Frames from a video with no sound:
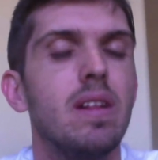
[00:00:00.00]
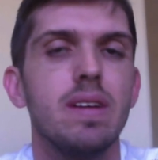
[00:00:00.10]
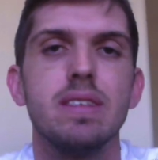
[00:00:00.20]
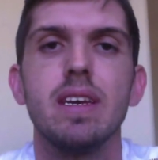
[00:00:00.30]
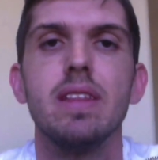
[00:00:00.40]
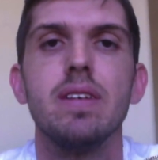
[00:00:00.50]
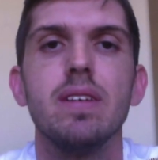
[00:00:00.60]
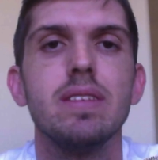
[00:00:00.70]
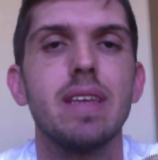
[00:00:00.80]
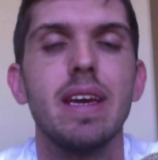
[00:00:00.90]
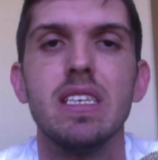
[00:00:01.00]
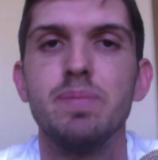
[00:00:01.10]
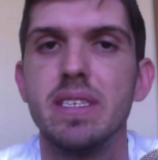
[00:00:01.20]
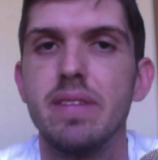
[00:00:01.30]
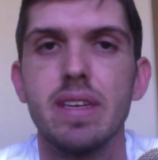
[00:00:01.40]
let's say there's a
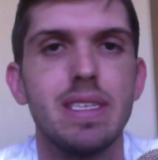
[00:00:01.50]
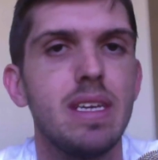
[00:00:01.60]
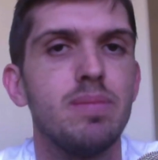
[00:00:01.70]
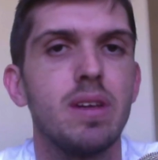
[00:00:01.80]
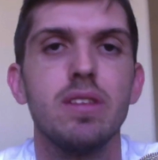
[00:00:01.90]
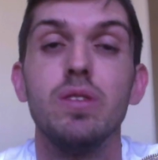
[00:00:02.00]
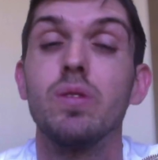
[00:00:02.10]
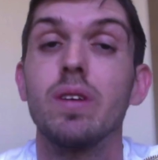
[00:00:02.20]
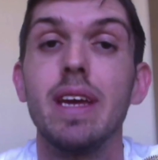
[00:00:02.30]
specific team like the New York